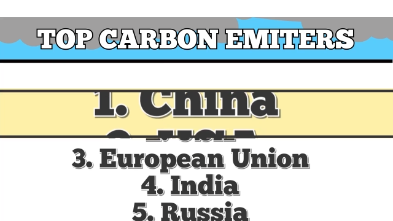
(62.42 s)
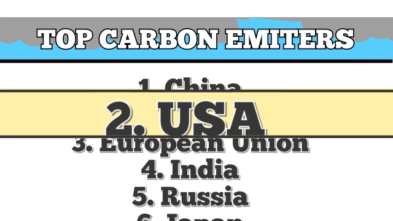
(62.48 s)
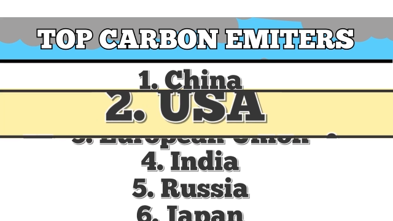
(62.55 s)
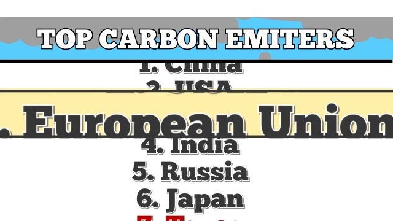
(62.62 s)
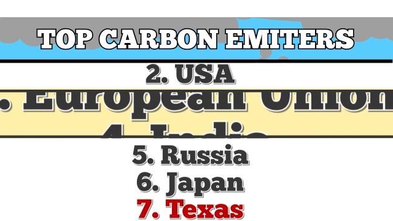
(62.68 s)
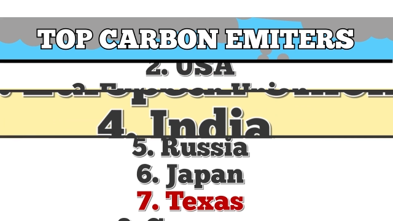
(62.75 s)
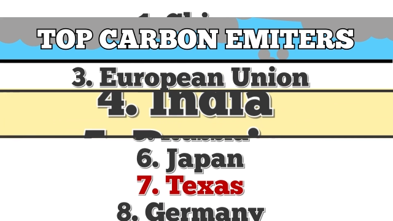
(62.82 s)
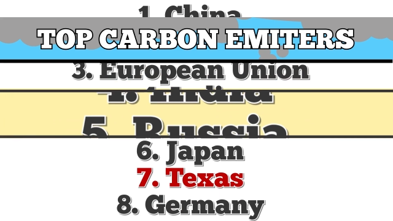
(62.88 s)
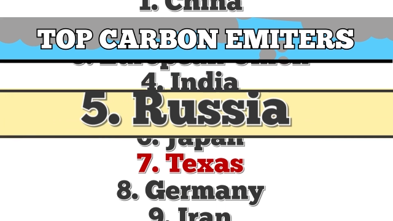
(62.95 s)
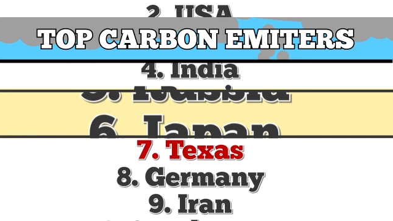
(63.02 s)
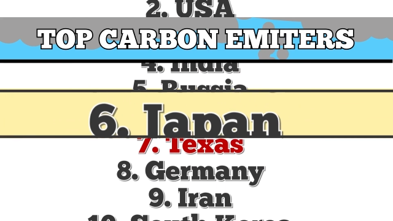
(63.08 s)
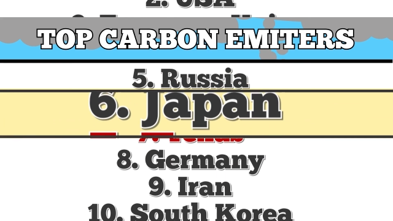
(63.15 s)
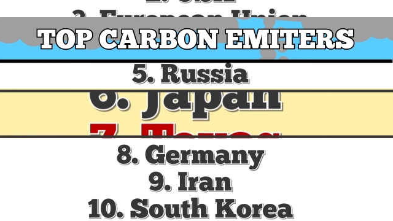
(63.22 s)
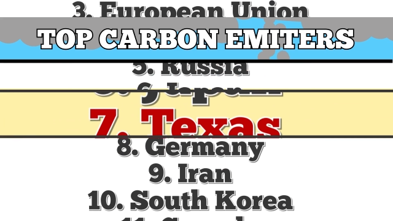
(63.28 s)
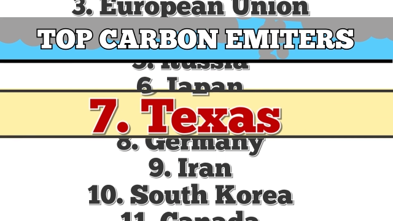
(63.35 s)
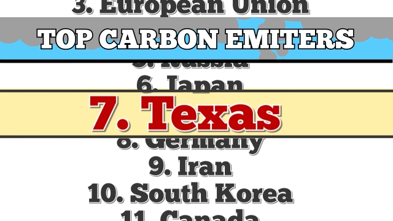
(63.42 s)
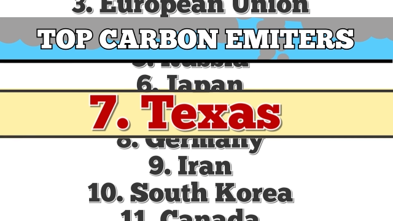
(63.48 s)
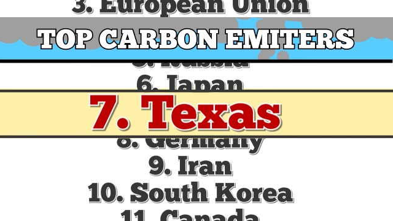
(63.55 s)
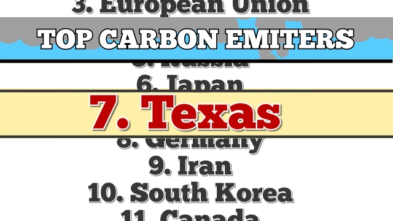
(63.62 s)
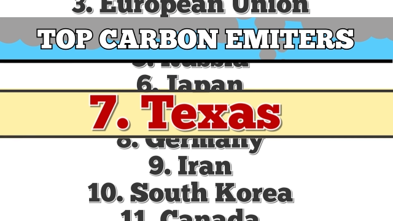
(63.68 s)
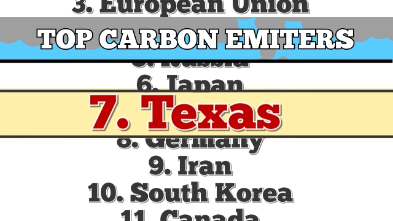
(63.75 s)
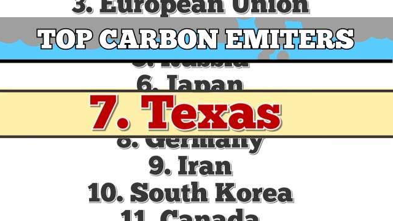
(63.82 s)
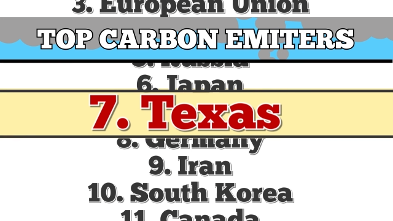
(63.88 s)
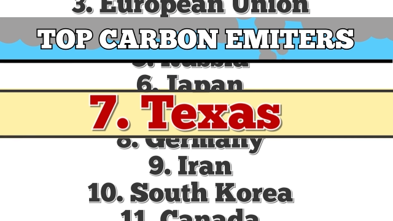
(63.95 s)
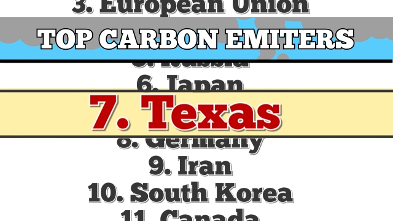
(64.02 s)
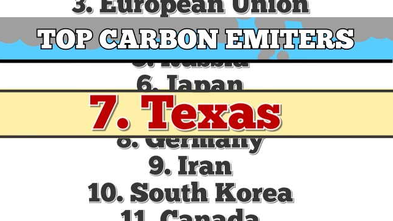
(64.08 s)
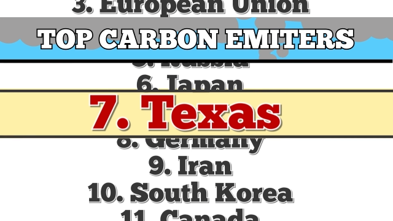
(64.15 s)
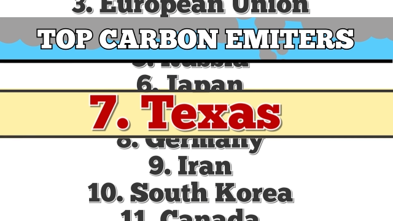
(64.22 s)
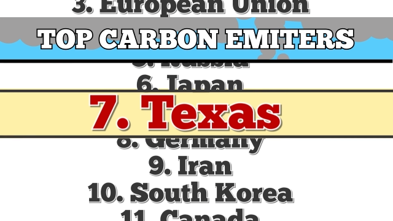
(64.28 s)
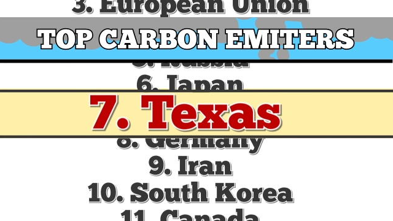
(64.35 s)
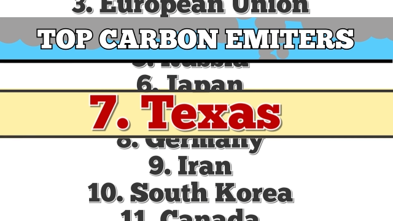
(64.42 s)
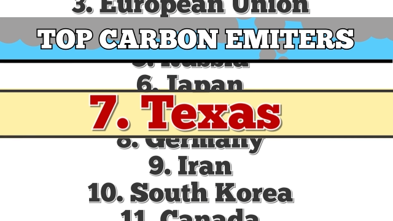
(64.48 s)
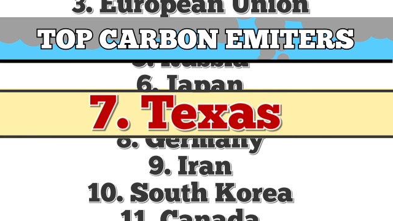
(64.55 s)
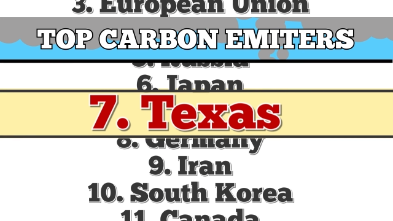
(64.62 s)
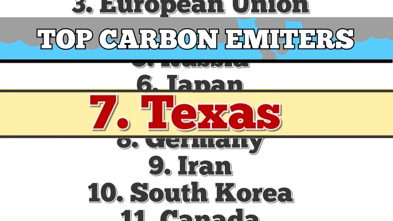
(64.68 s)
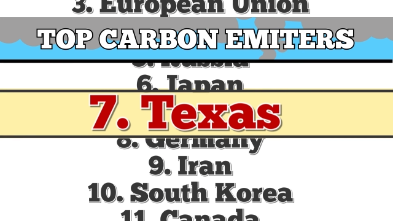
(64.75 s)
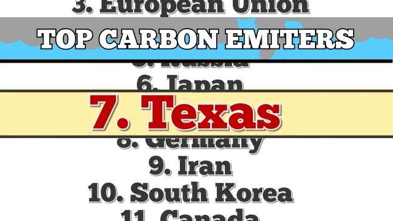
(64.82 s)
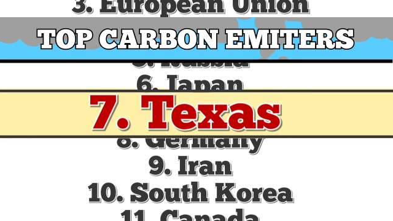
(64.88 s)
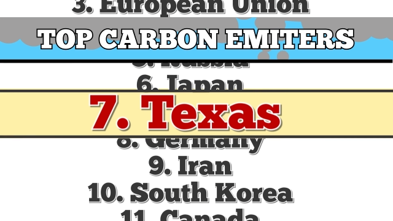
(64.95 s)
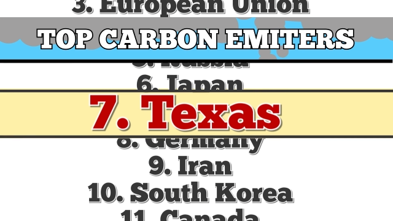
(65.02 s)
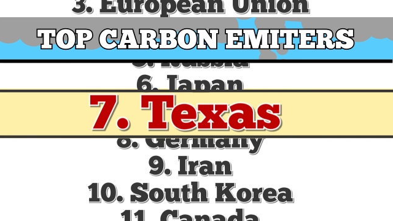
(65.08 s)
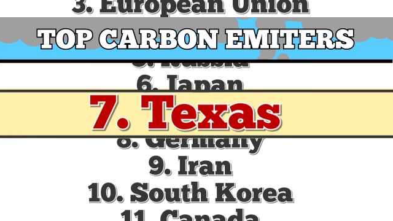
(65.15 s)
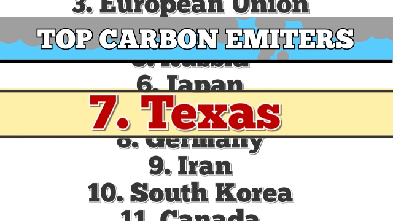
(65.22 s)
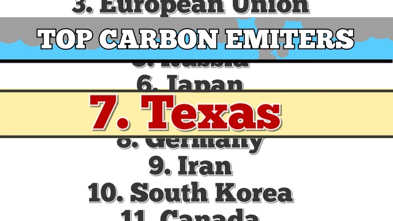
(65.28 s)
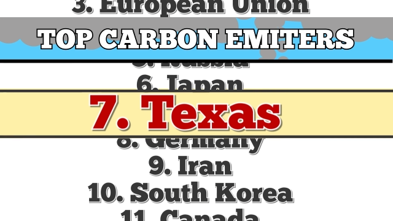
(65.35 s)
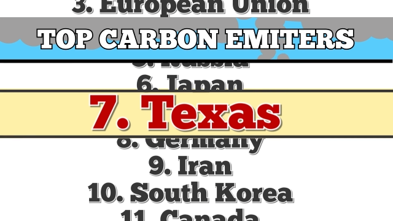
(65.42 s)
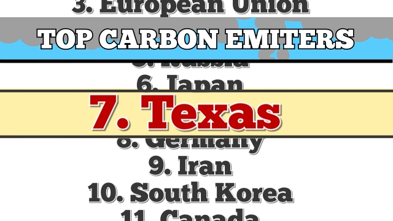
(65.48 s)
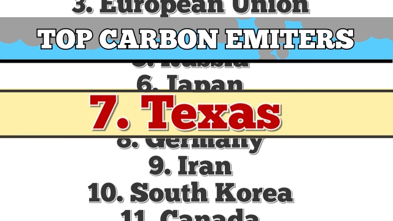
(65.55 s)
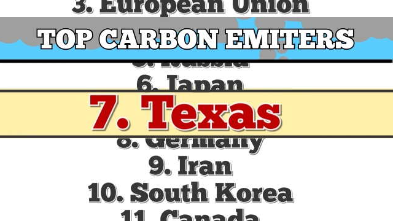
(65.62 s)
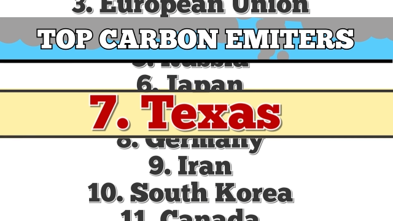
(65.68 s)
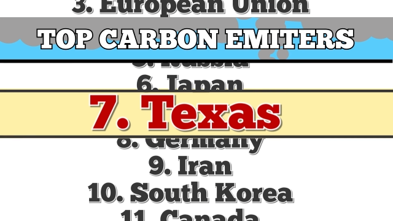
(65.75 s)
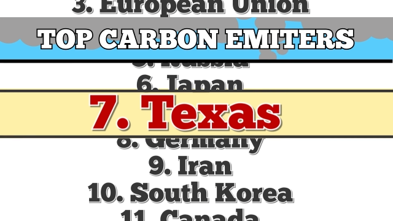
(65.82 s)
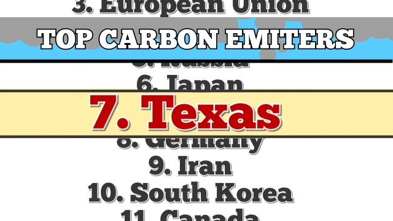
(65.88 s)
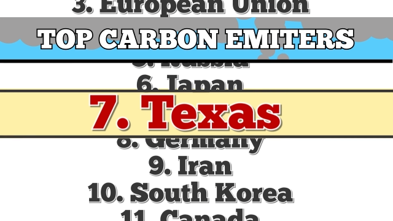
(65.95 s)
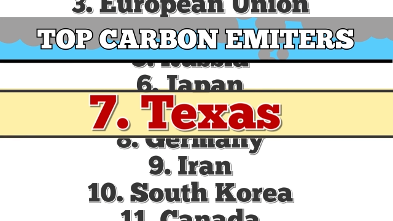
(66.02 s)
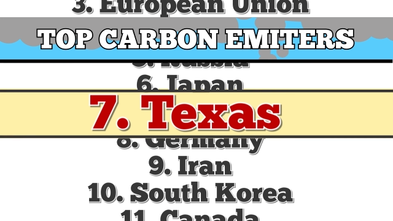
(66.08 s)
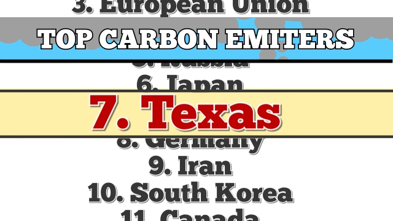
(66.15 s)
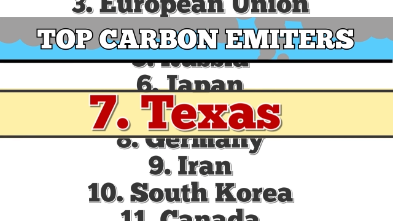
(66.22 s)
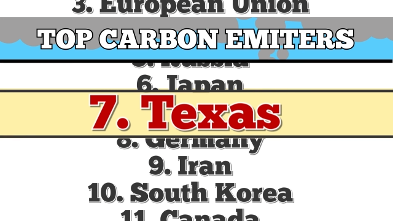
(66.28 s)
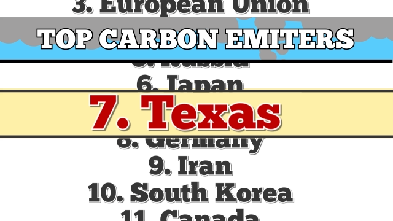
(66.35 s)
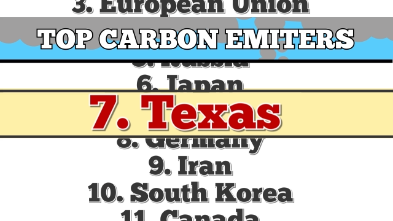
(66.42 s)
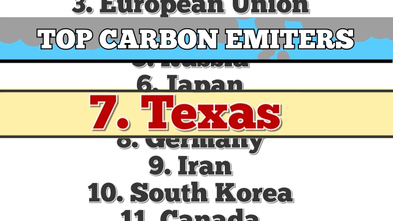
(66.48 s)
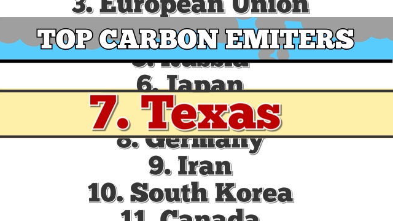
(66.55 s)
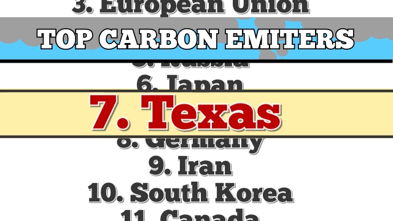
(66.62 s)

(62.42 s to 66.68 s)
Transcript: Nobody's mouth can be seen.